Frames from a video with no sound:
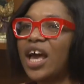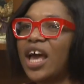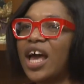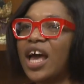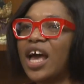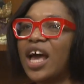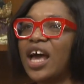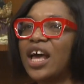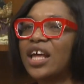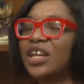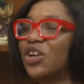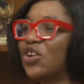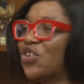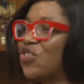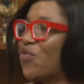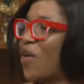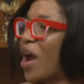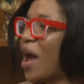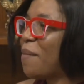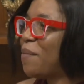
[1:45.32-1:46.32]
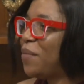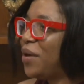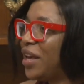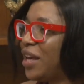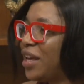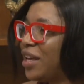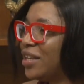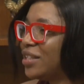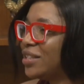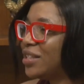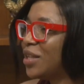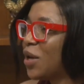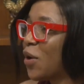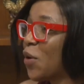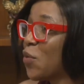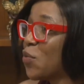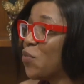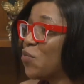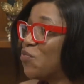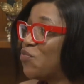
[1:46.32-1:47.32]
uh, the Grammys
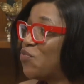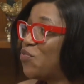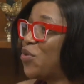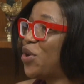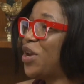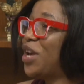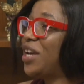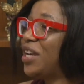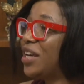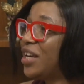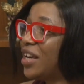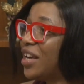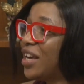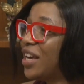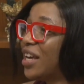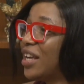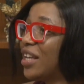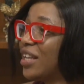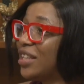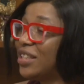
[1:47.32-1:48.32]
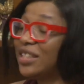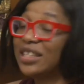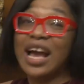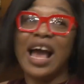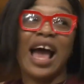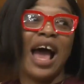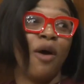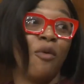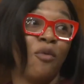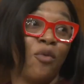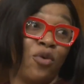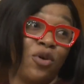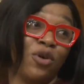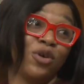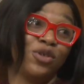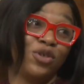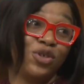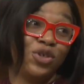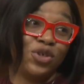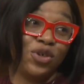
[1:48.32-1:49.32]
mm -hmm. bring their,
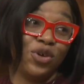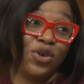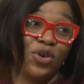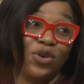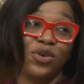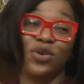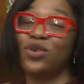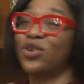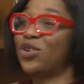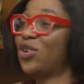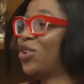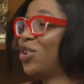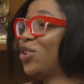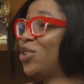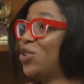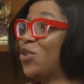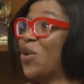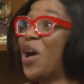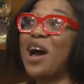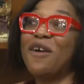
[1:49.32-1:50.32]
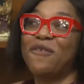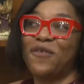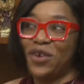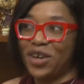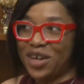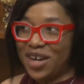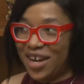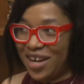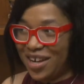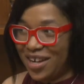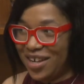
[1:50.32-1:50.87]
award show to Africa. to Africa.